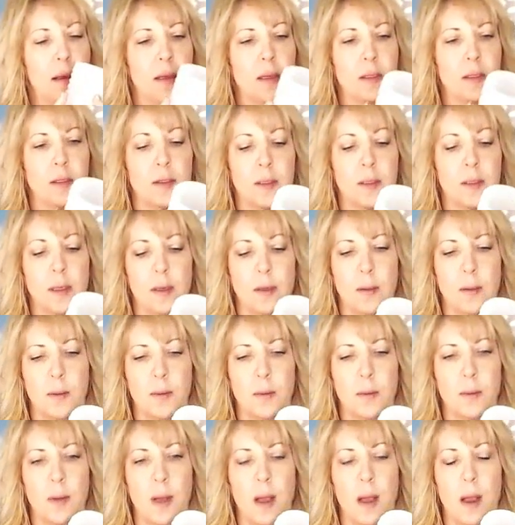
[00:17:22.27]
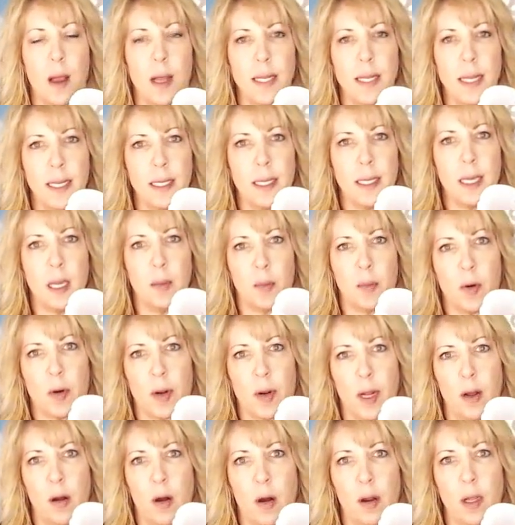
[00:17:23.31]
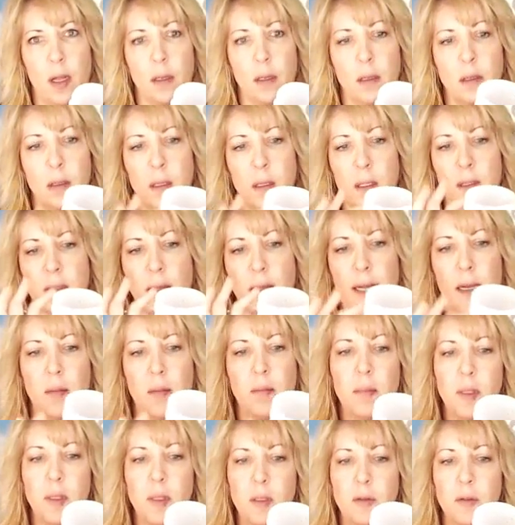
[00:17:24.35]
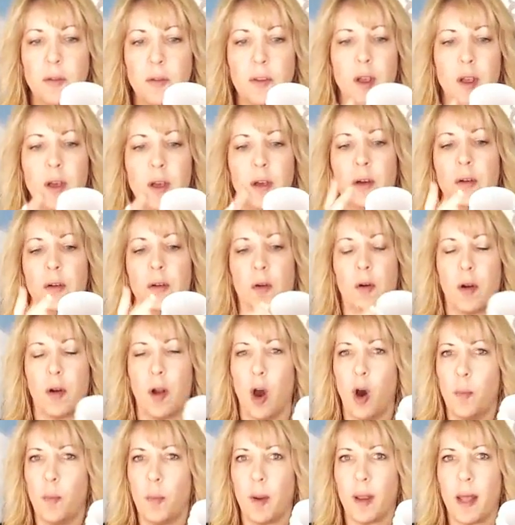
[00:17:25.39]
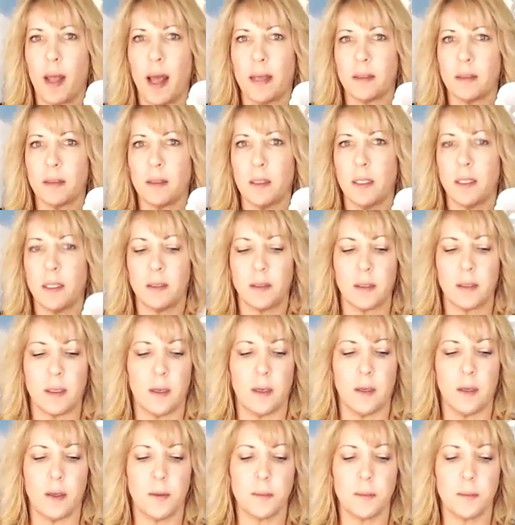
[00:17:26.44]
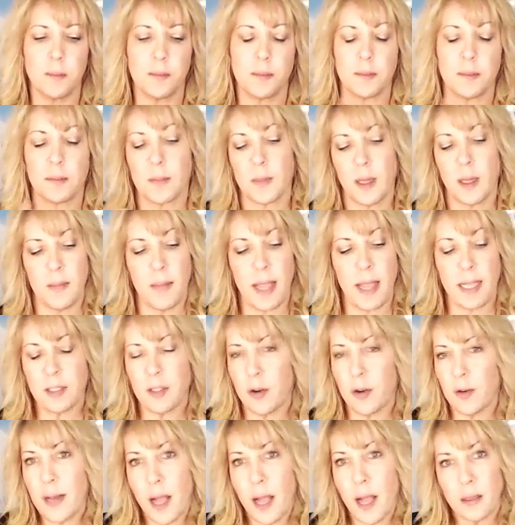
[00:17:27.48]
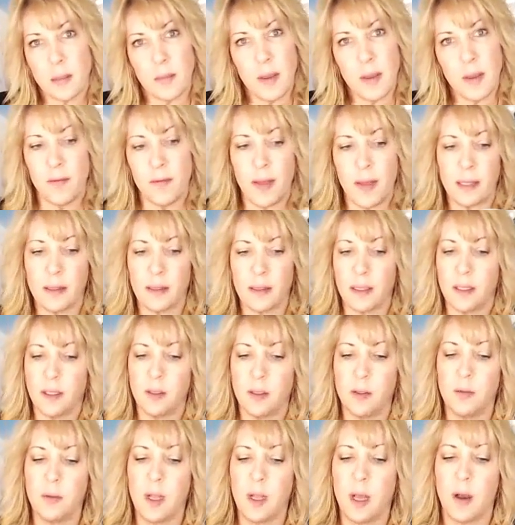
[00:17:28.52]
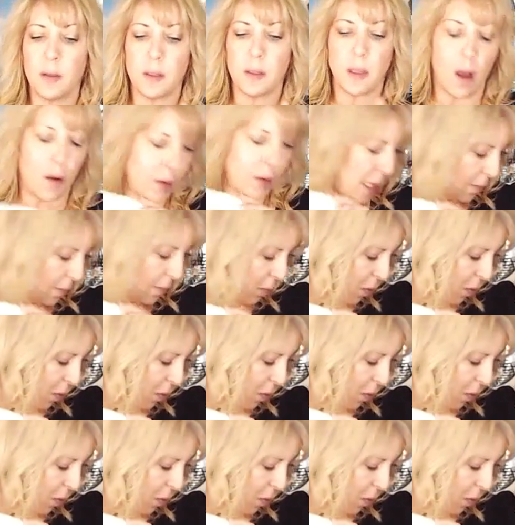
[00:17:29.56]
So I need to keep working on it. It's like a moonstone or an opalescent. So May turn out to be Fenton. Who knows? I'll keep